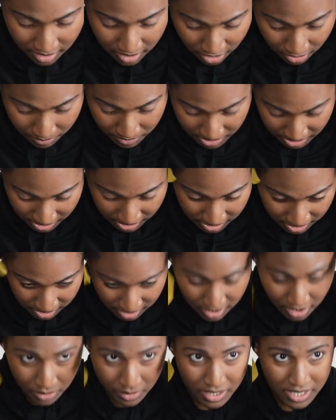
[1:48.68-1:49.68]
oh my goodness,
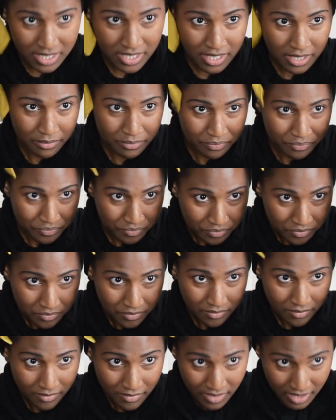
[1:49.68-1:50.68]
it's so easy.
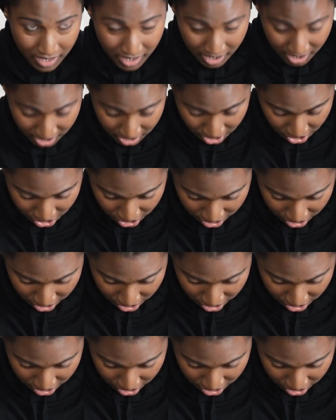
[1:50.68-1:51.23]
You